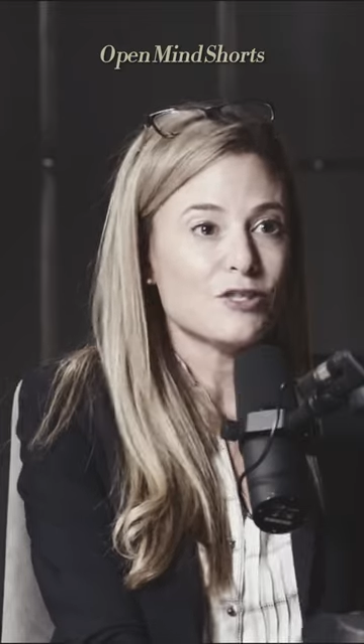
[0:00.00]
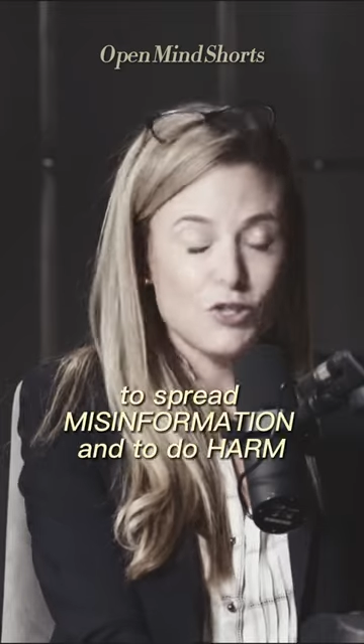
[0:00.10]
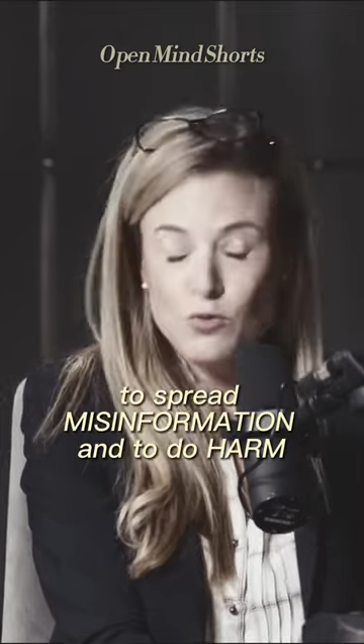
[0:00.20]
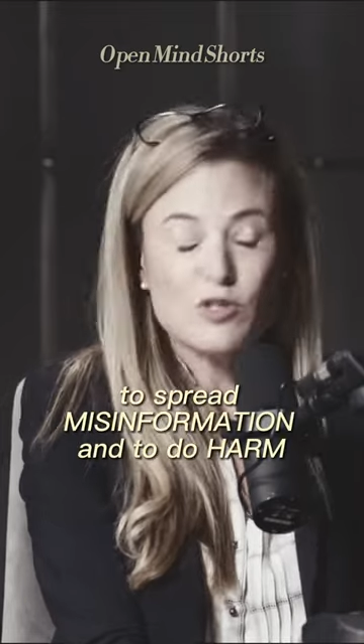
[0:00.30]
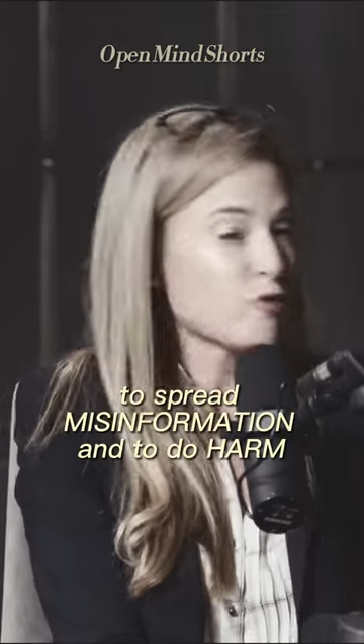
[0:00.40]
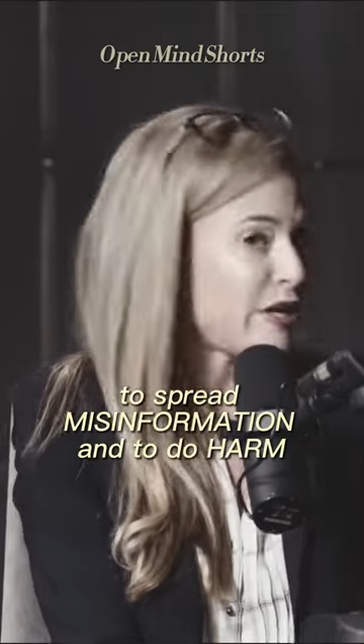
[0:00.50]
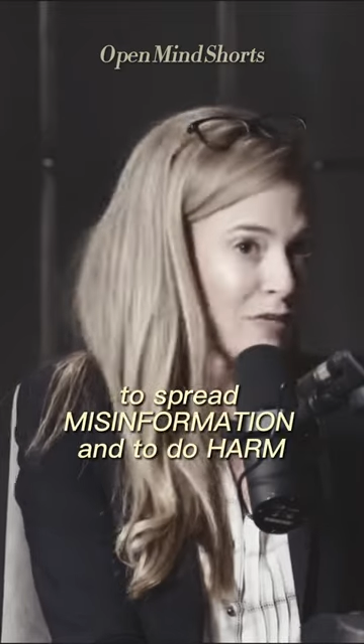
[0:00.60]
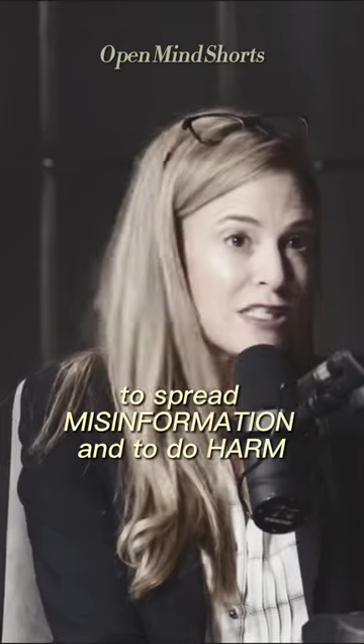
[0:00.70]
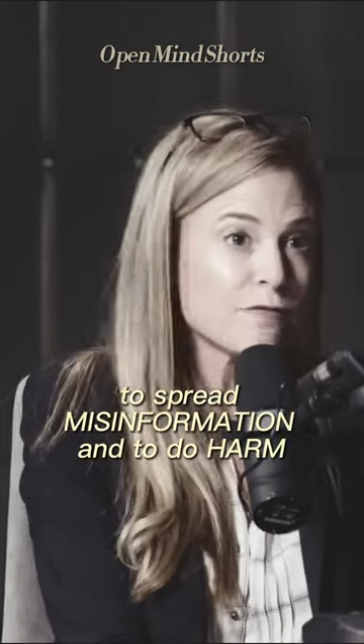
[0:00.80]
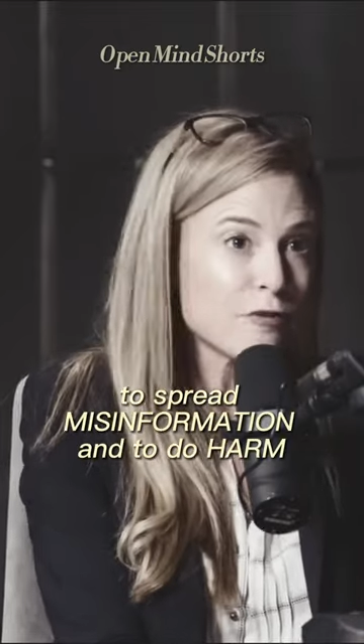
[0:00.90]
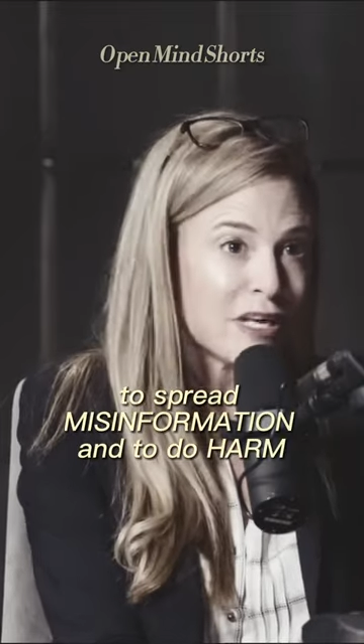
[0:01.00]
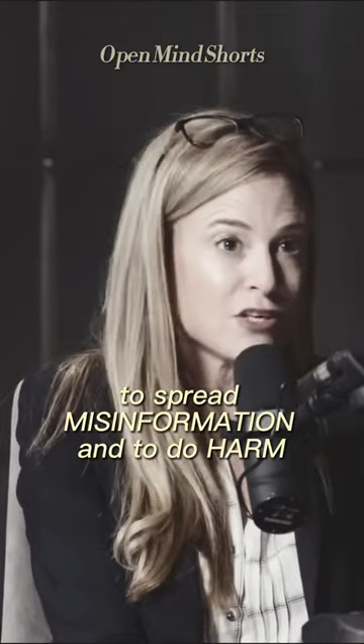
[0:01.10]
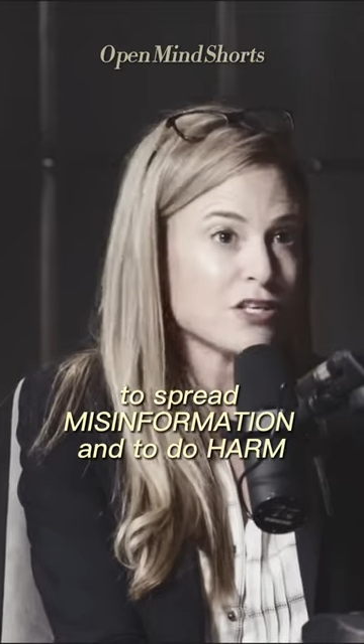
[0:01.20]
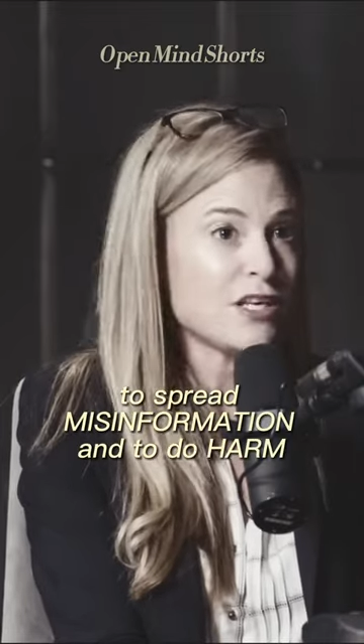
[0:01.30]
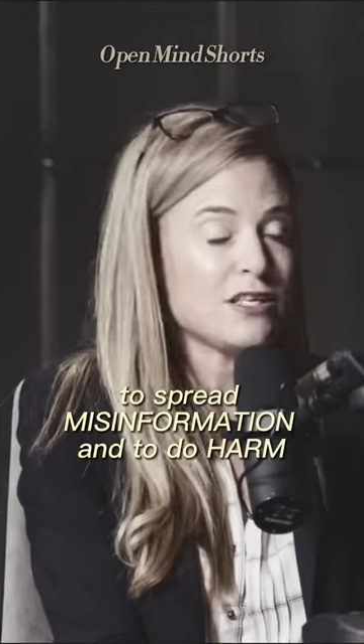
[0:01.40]
to spread
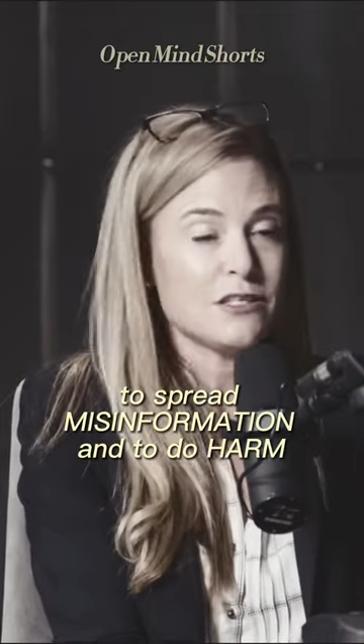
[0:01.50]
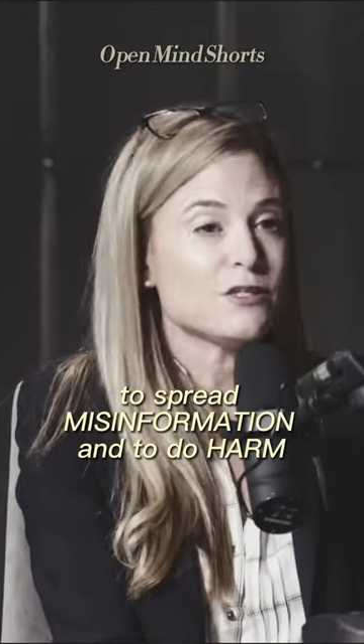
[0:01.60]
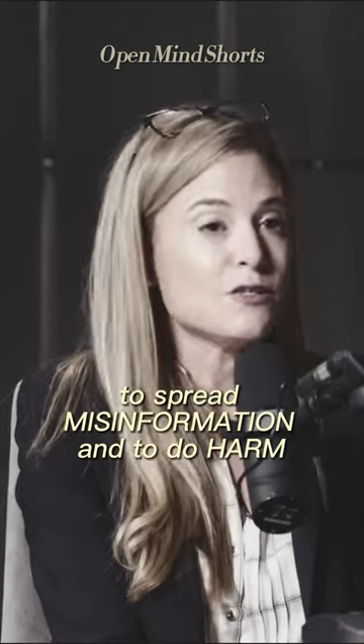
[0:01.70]
misinformation and to